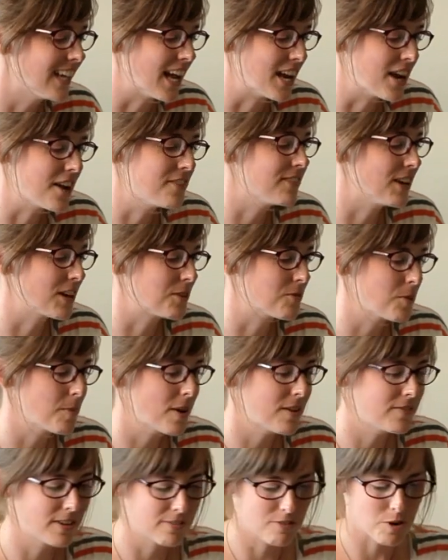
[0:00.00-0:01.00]
and I found one
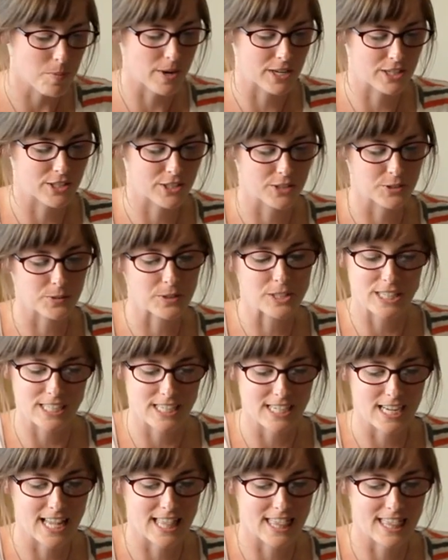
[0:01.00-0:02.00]
of my favorite pictures, which
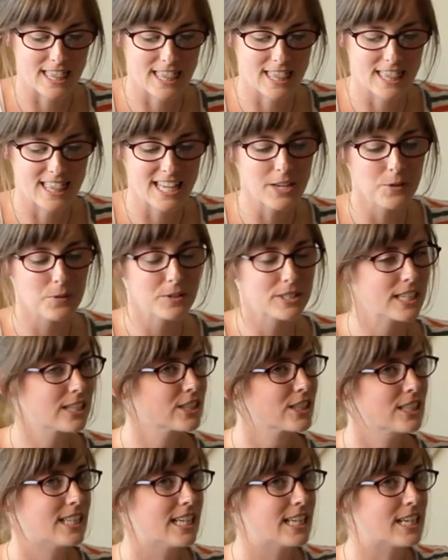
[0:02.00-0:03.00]
I think was
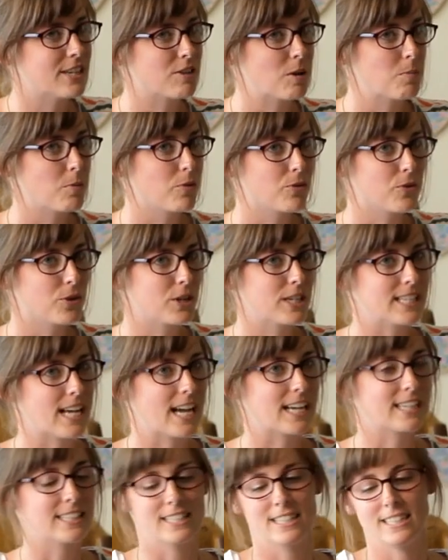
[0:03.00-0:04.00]
actually taken right before his
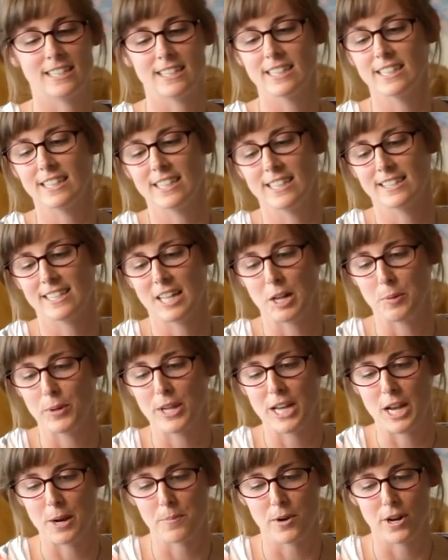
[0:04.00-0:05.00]
accident. He set up
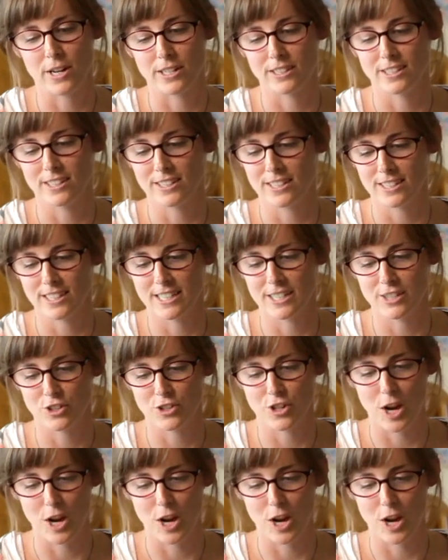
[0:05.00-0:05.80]
a camera on his, his